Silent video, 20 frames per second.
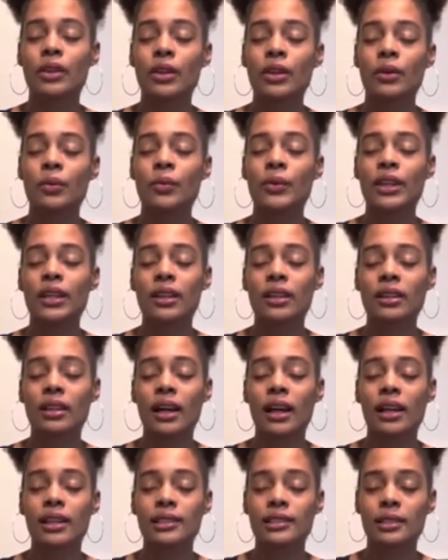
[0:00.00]

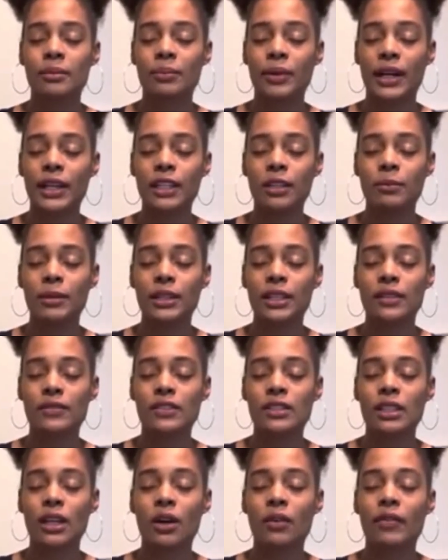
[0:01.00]
realized embodiment of
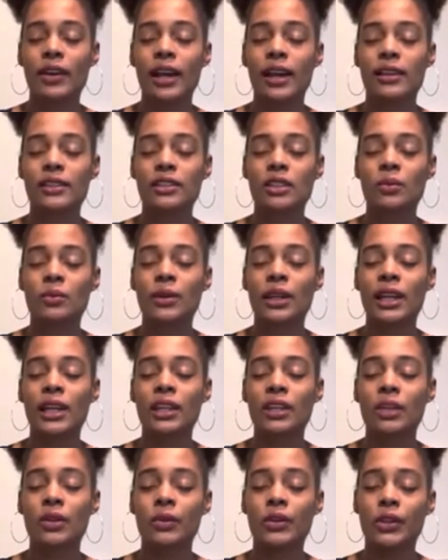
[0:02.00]
self, as the way
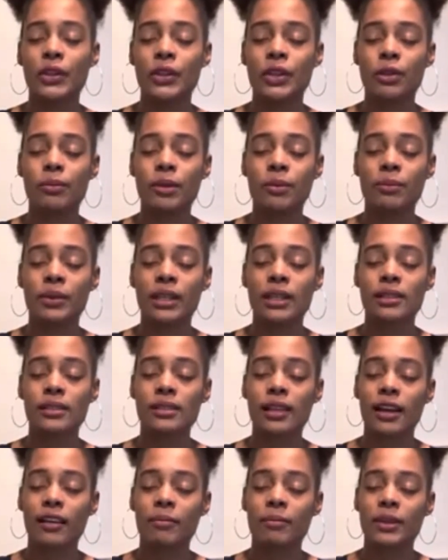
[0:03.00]
you, dear human beings,
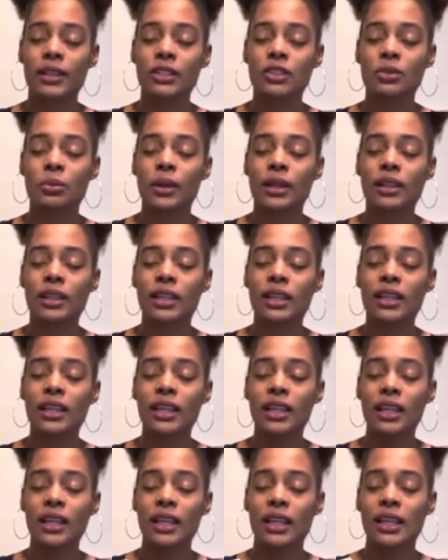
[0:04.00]
have been dwelling
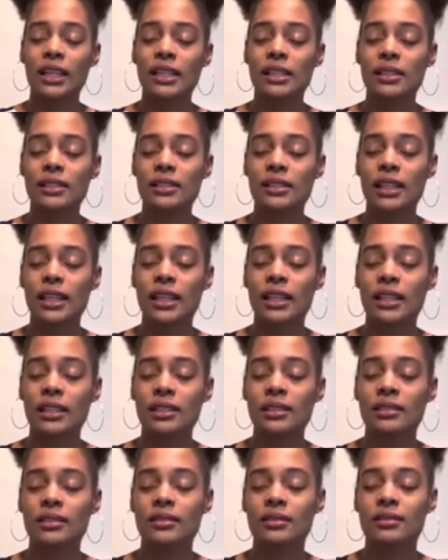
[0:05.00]
is in,
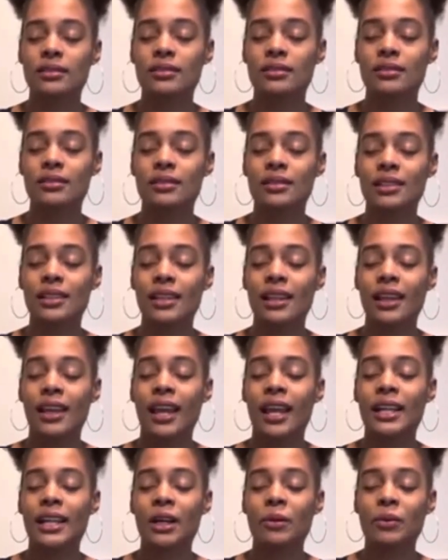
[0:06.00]
and
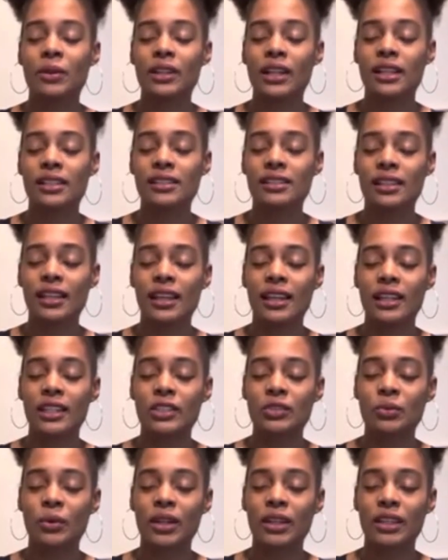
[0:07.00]
I will not say
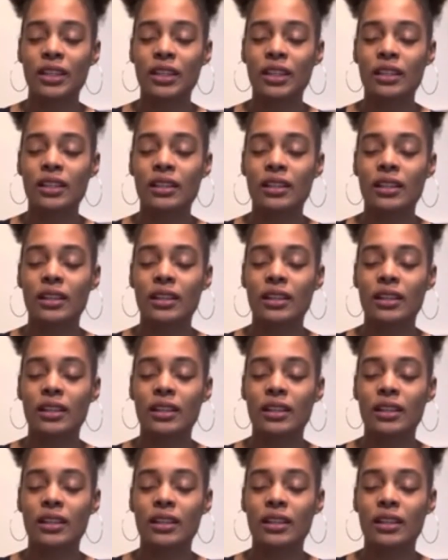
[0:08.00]
dwelling